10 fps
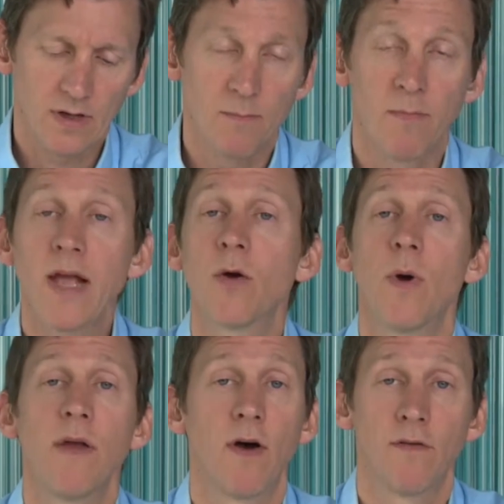
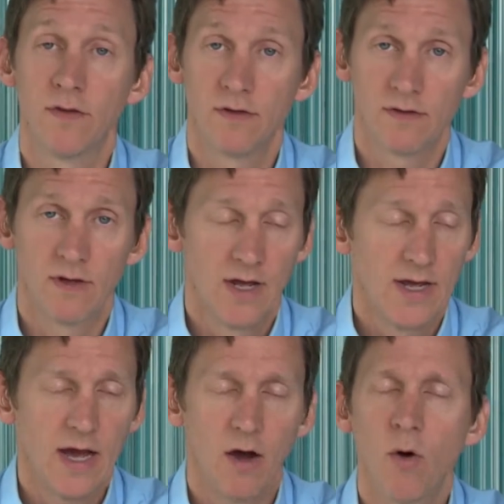microwave ovens,
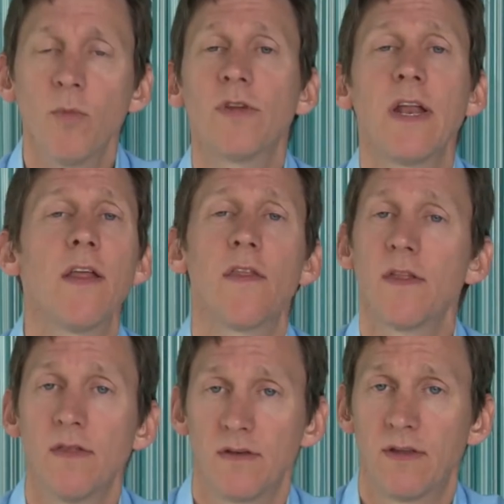almost
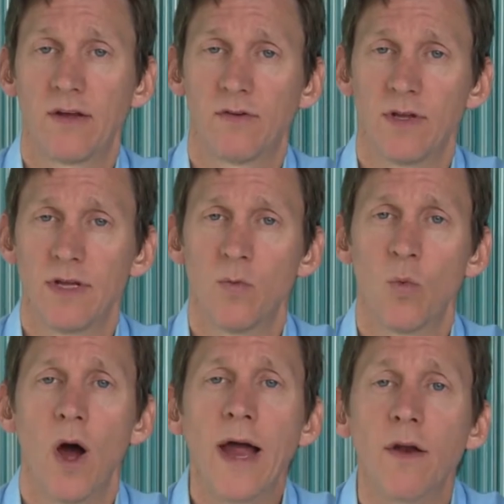anything that's actually
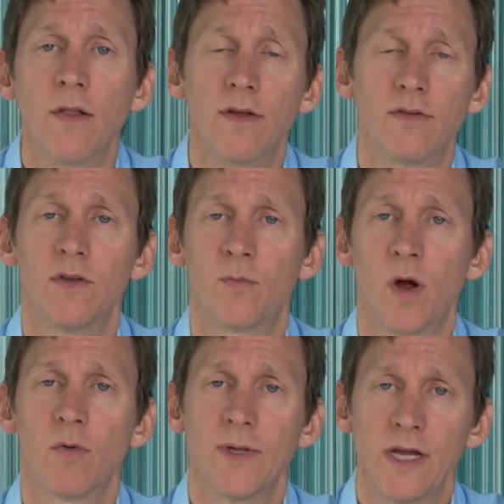wireless is
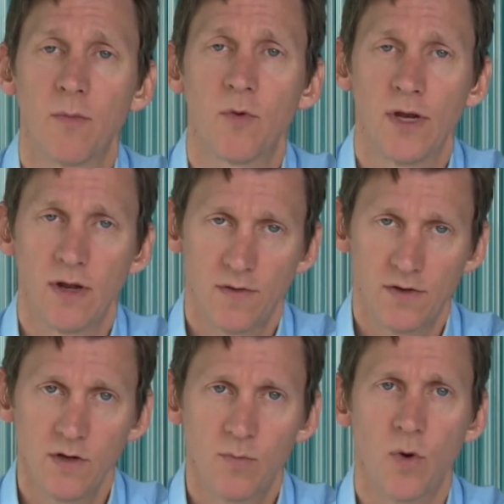probably operating on the
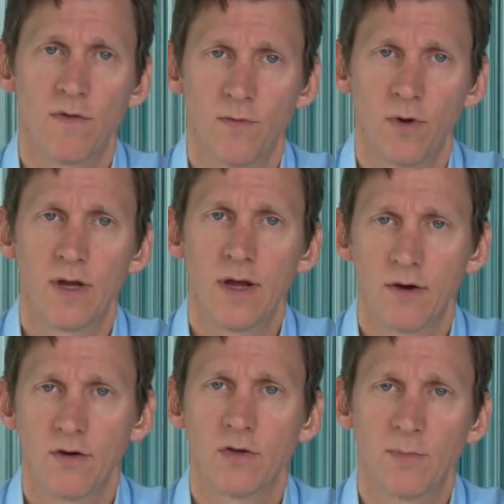2.4
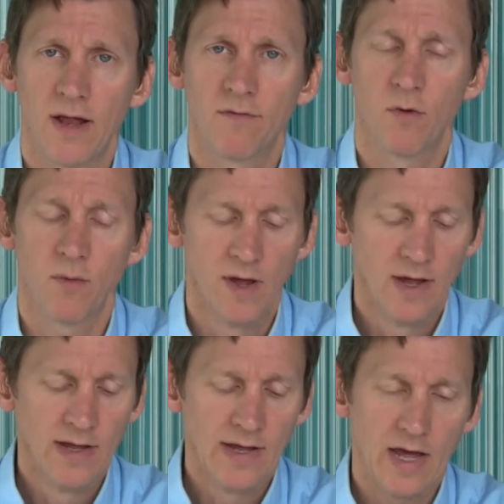gigahertz platform.
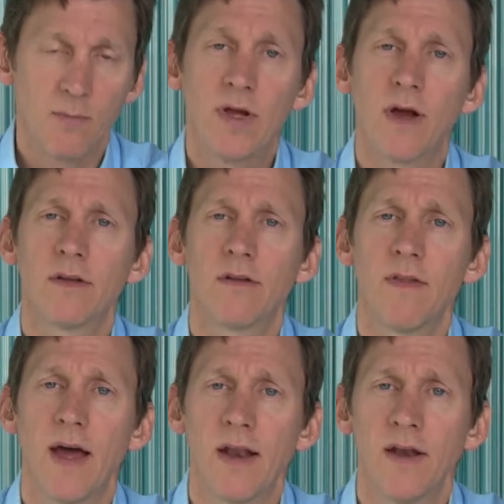And because of
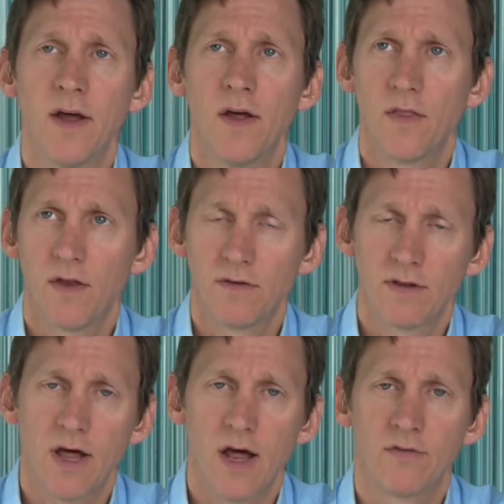that, there's a
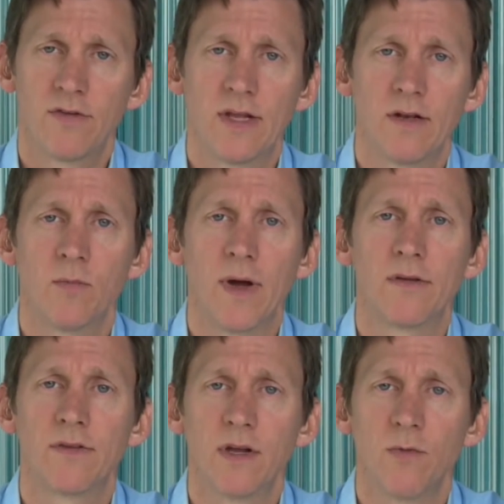lot of signal
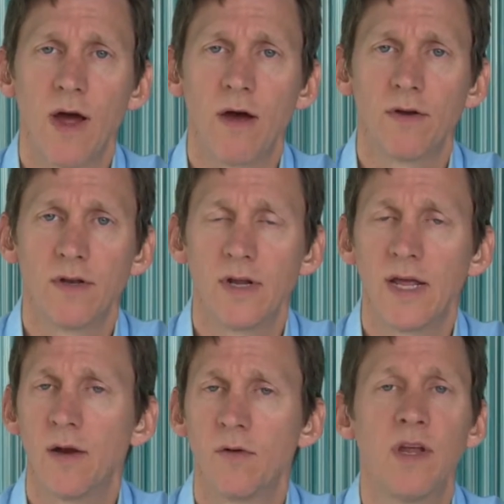bouncing around
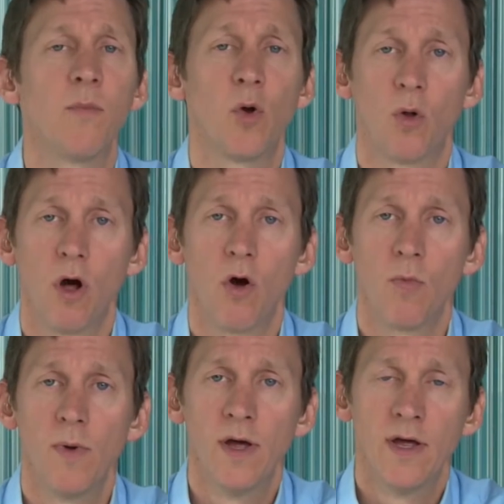in a typical
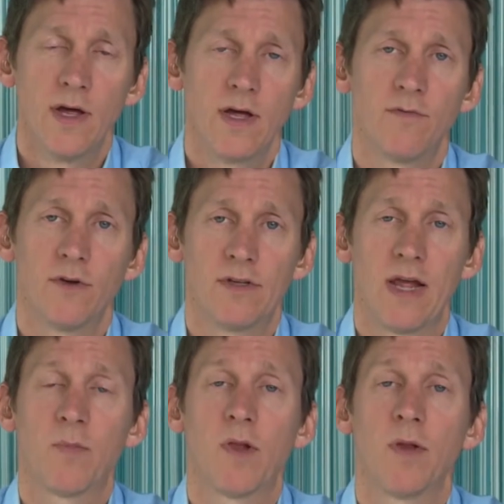home. And for
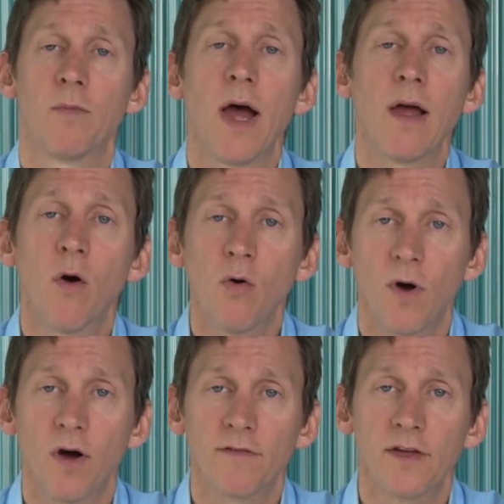example, in my home
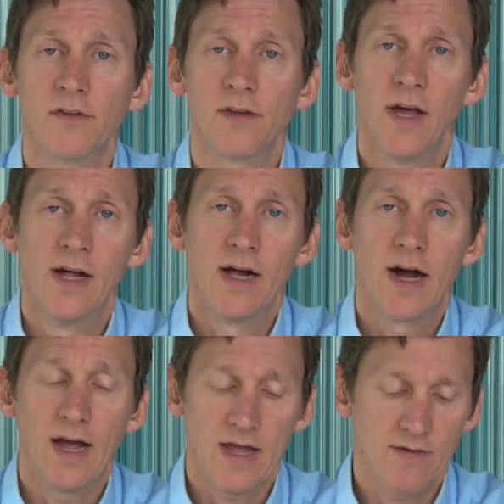office,
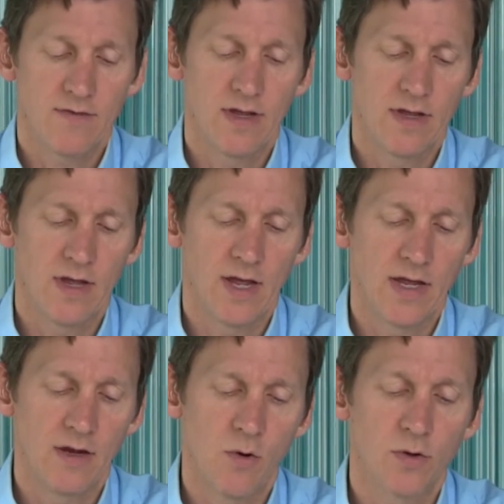I have a
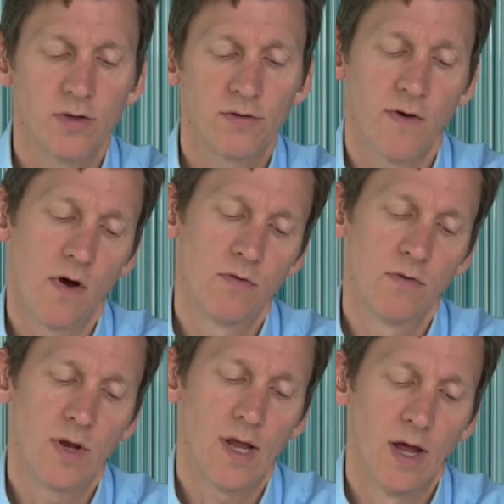cordless
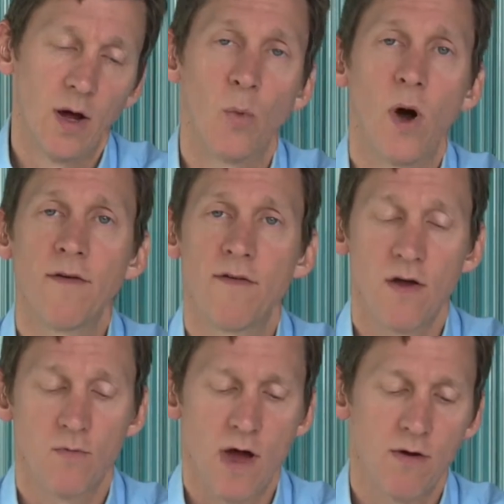phone, a Wi-Fi
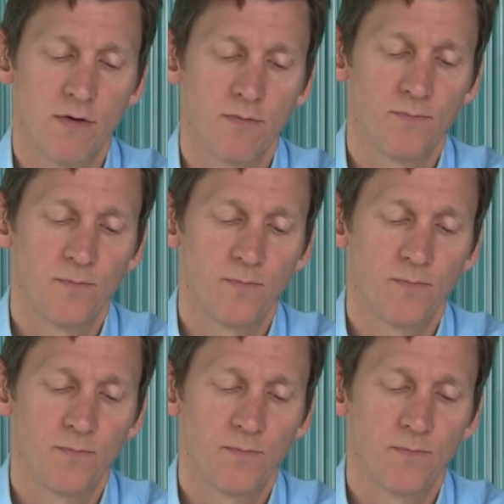router,